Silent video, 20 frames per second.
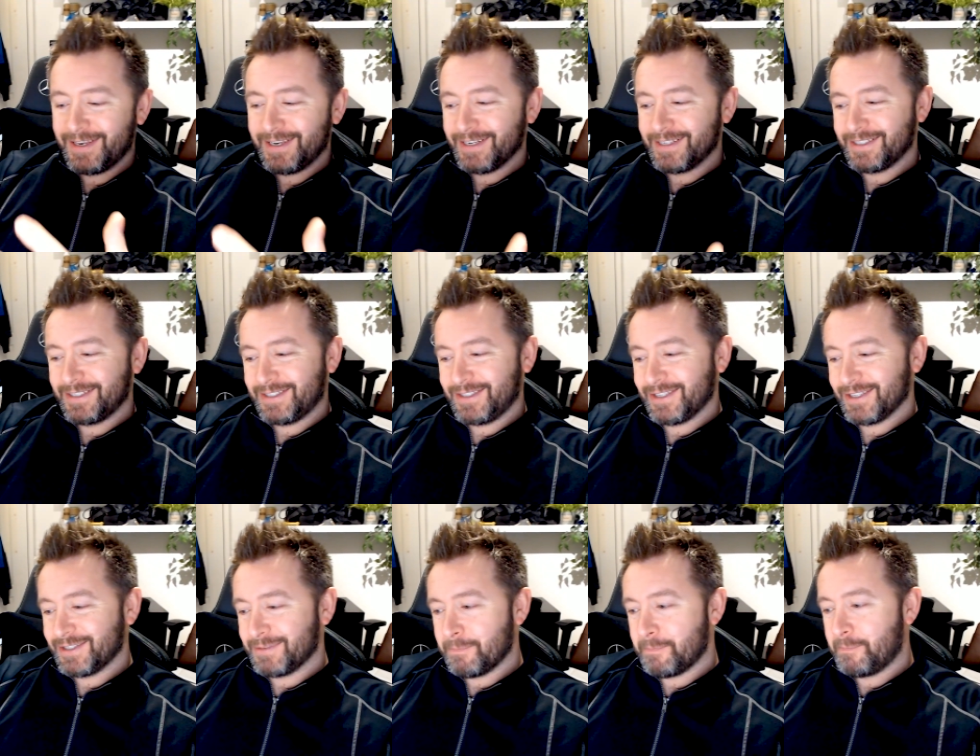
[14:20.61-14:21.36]

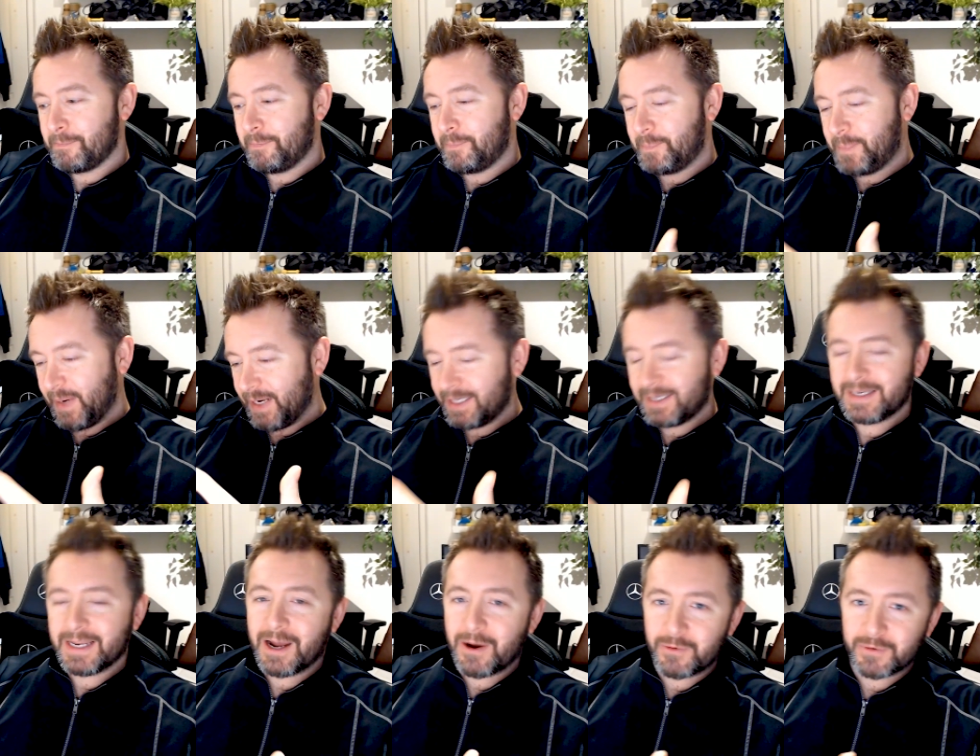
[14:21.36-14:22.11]
just
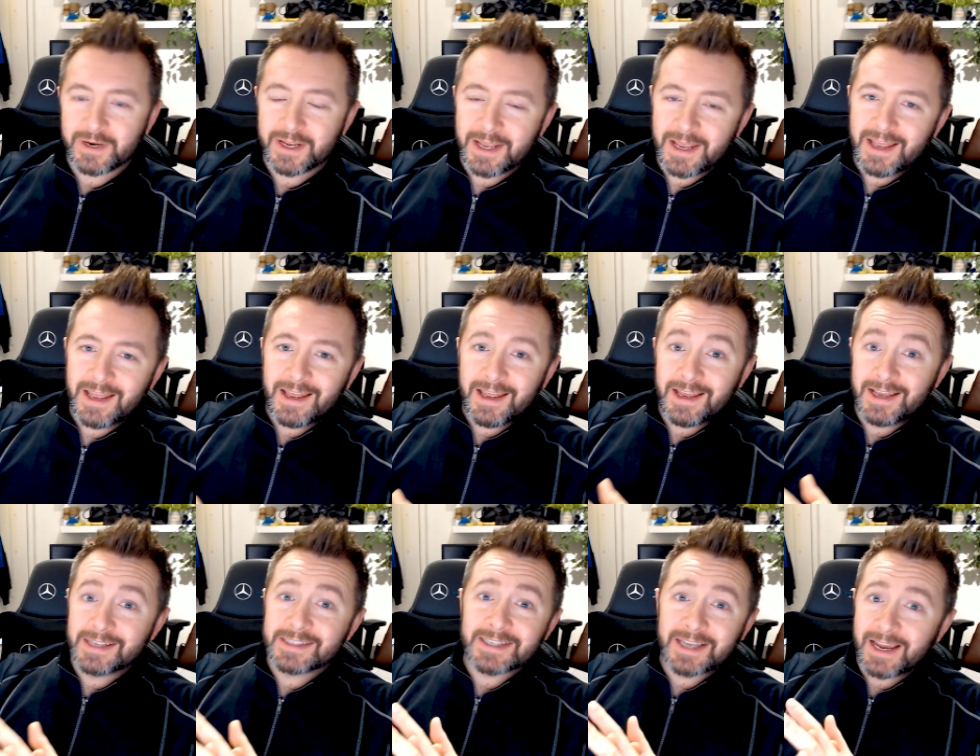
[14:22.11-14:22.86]
beat down
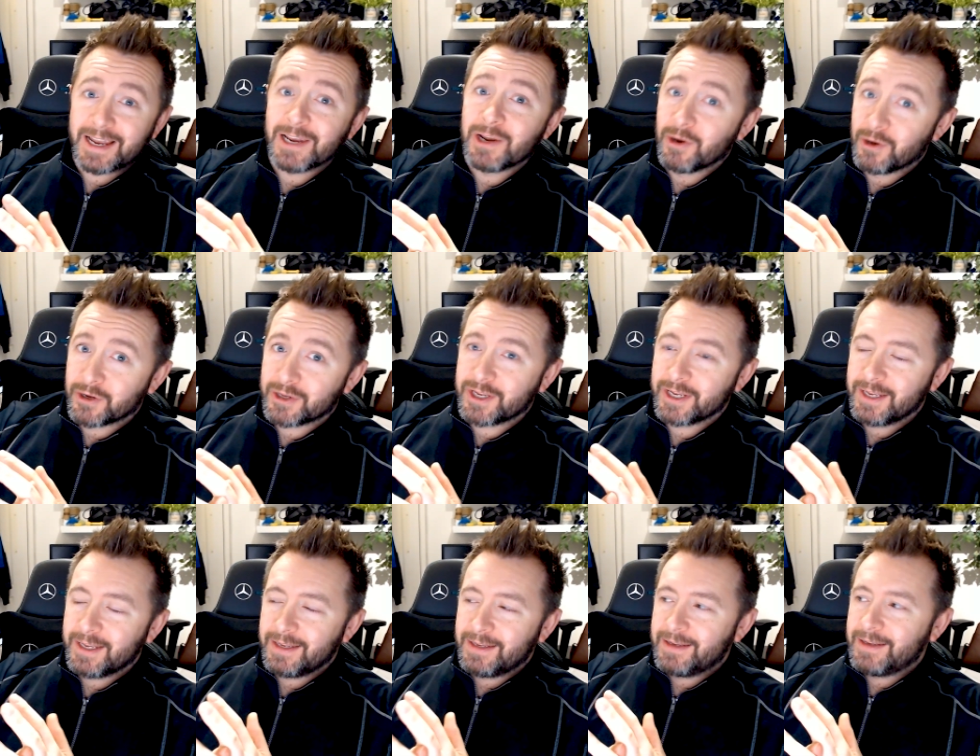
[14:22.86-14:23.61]
as I
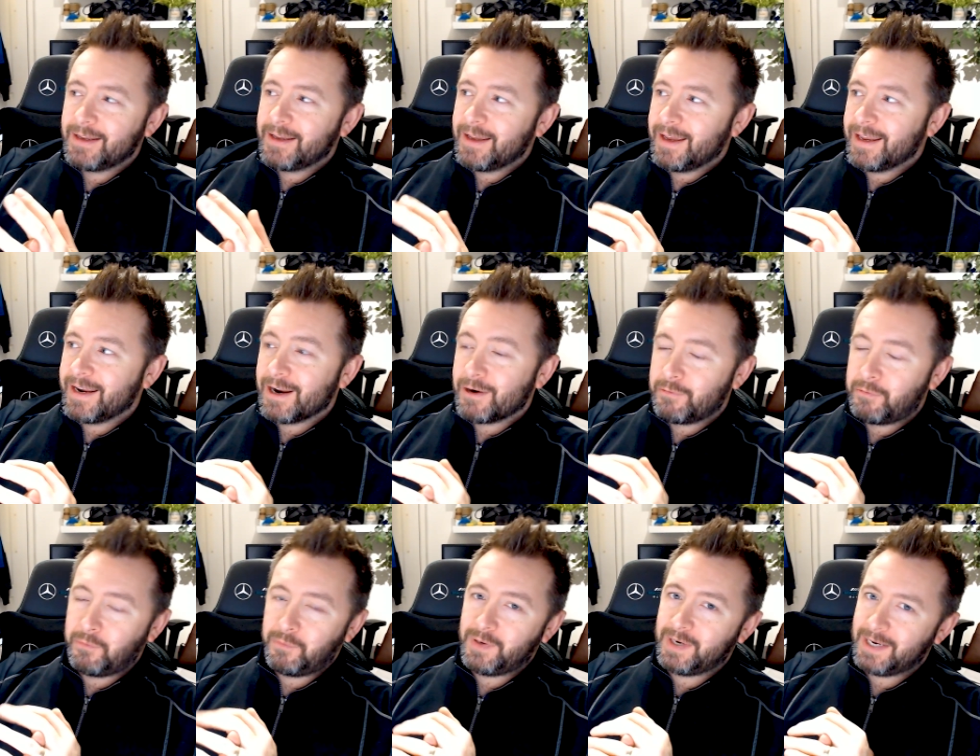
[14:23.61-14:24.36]
look. And
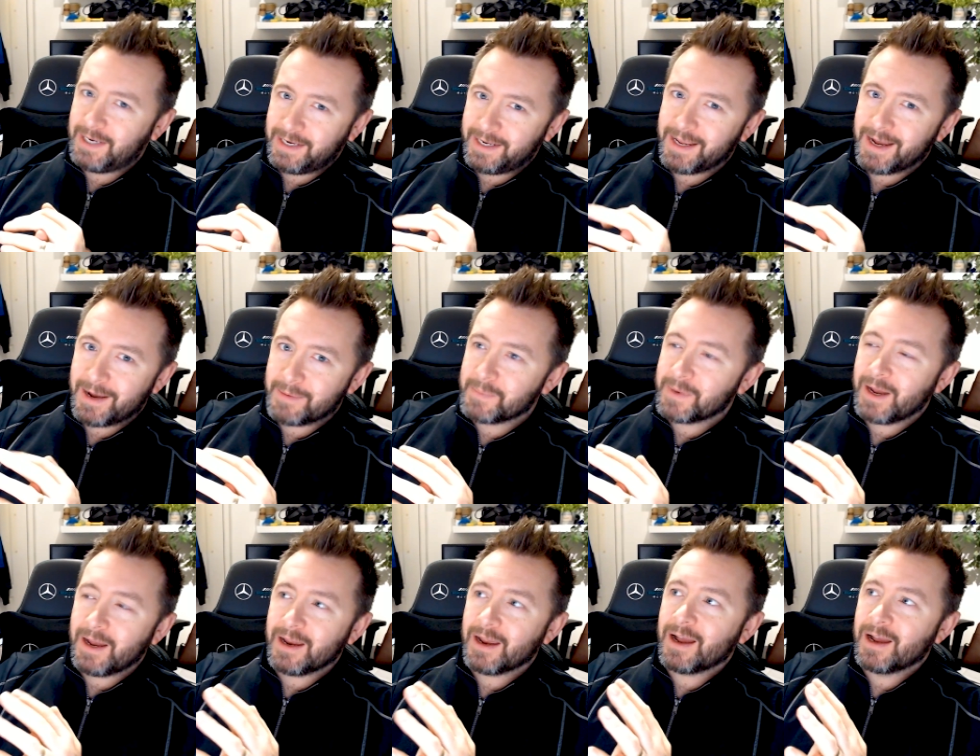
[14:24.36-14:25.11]
I really
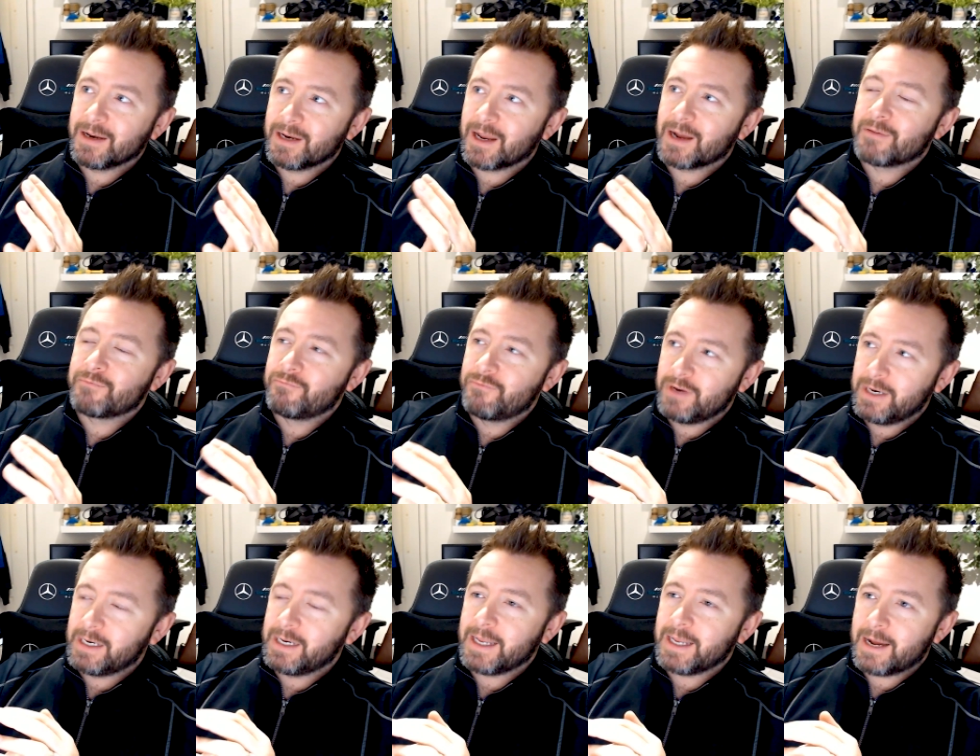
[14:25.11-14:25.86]
am. I
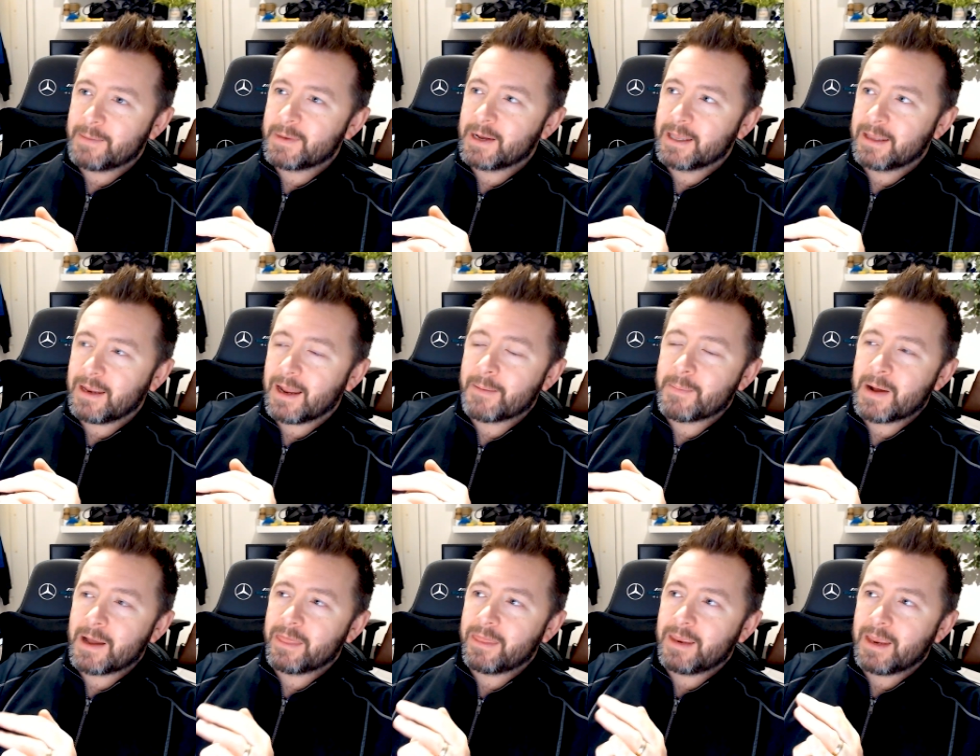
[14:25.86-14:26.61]
really am.
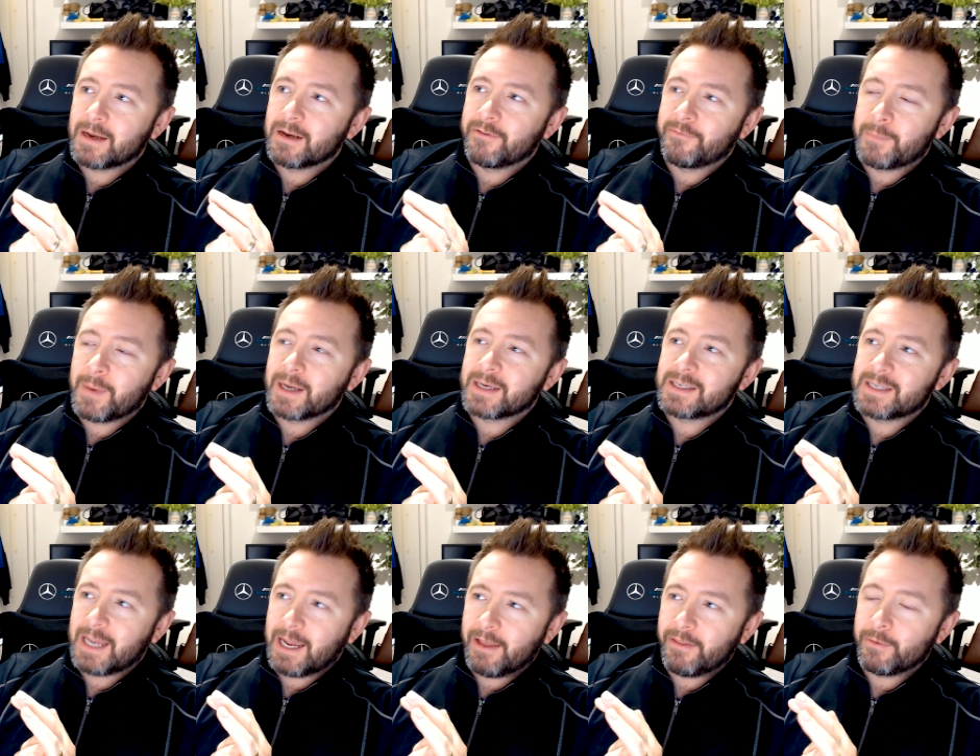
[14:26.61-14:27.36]
I'm at the end of my
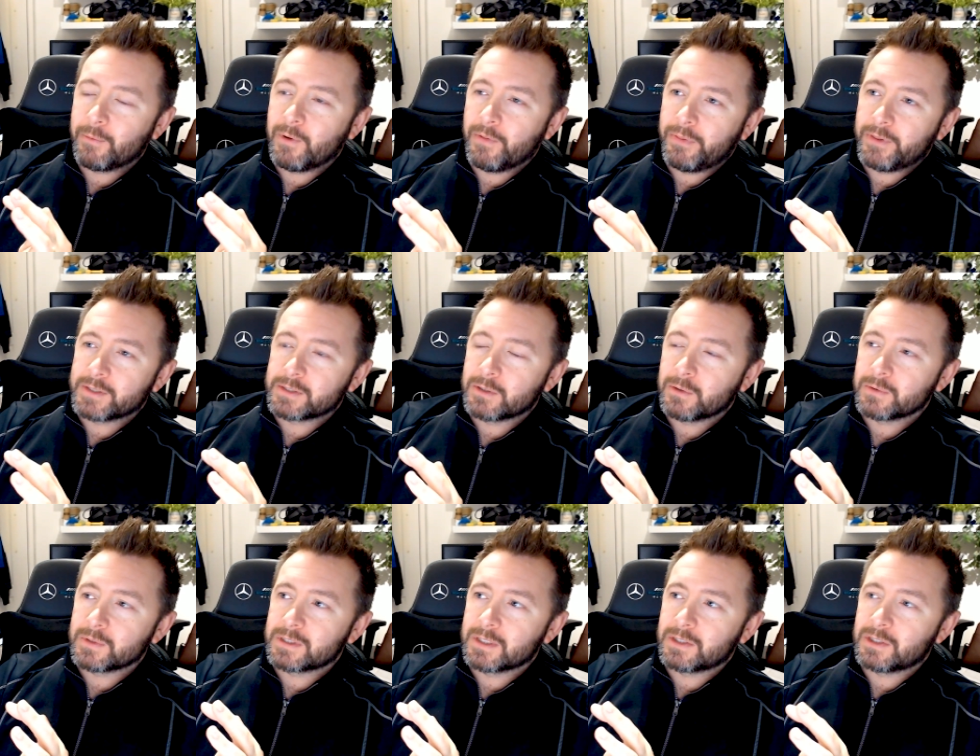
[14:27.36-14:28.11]
tether with
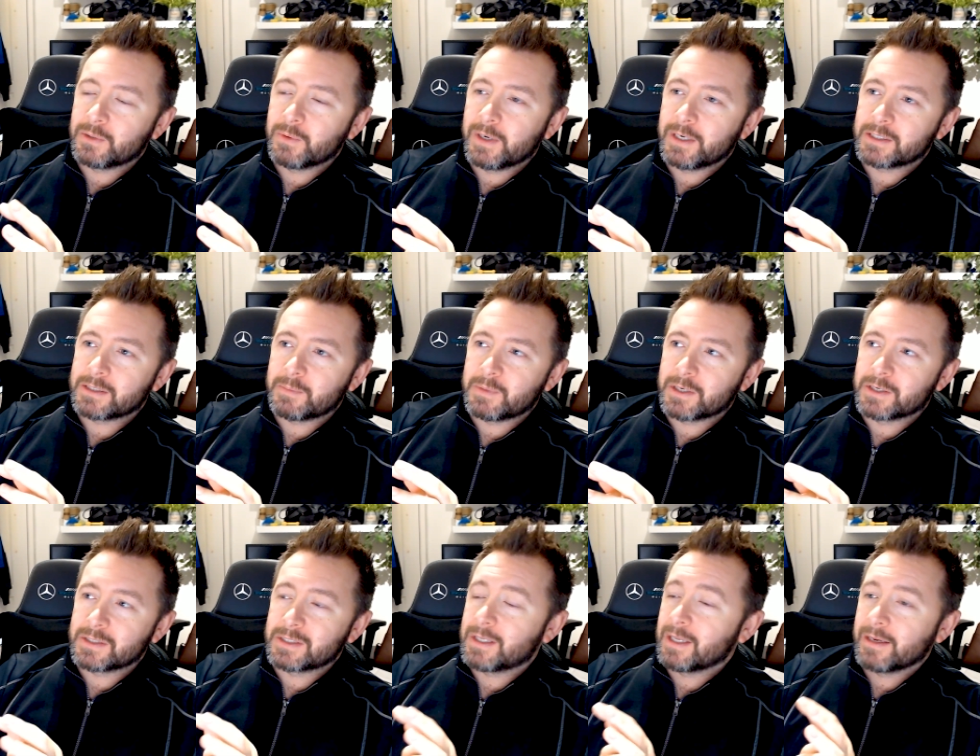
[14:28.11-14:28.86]
this whole situation,
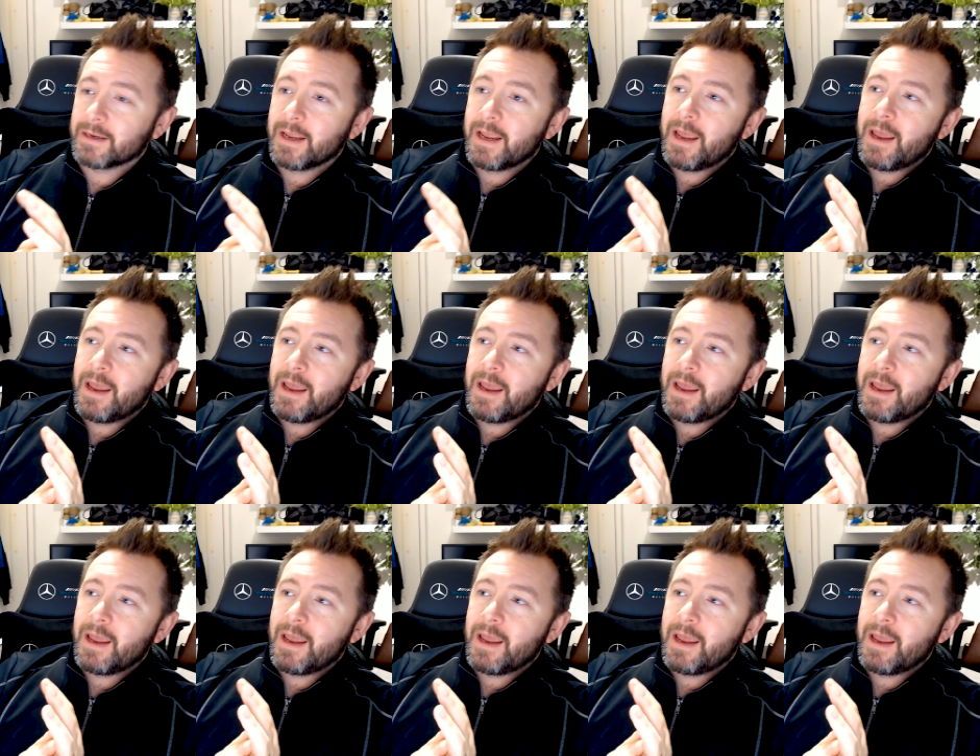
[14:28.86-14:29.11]
because